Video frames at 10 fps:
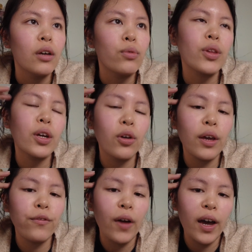we're like,
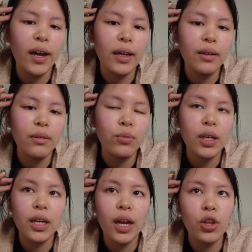okay, fine. We
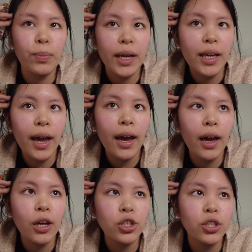can either pay
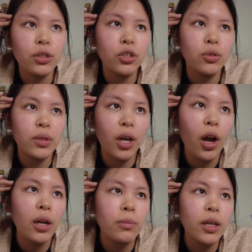cash and do
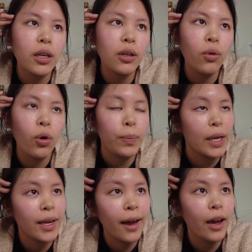economy, or
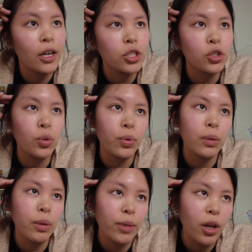pay cash and do
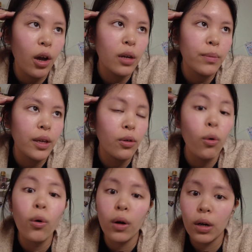premium economy,
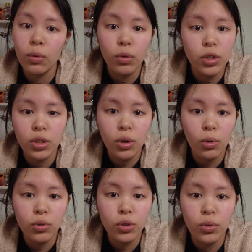or we'll just
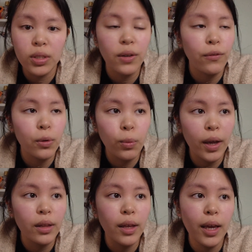go do a different
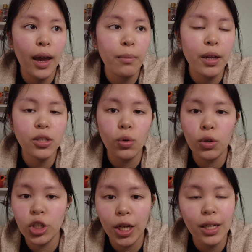way like Amex or
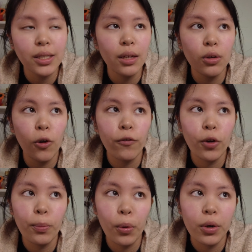Chase and go for
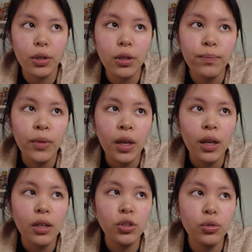a portal
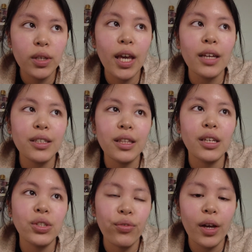to get
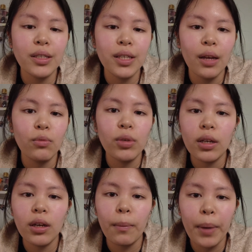these flights. And we
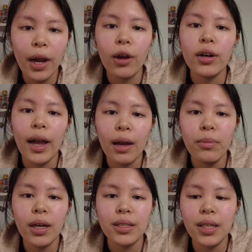compared
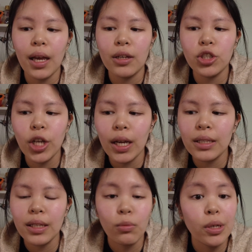Amex and
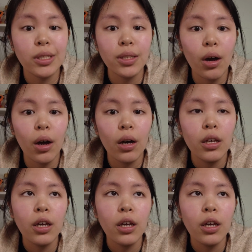Chase, and we saw,